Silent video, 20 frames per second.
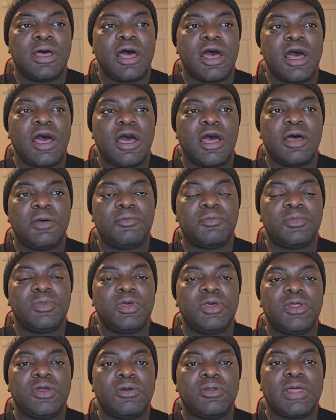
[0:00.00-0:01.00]

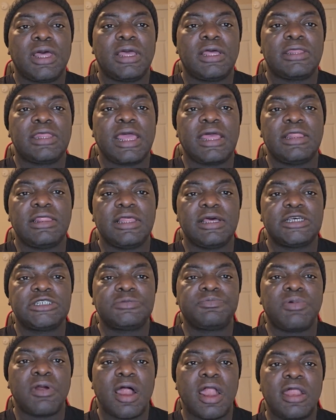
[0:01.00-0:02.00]
Like they
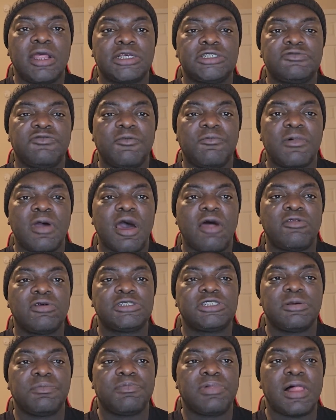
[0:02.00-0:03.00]
list products from
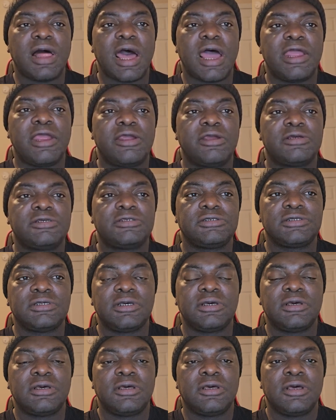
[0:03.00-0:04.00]
other suppliers
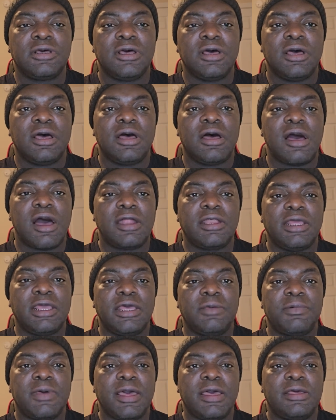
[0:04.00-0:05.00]
on
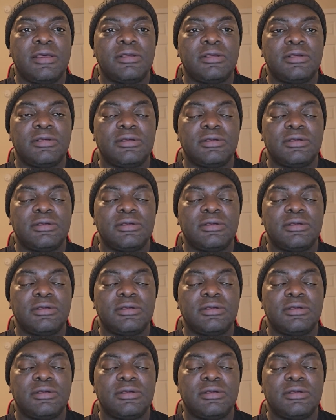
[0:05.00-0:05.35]
eBay.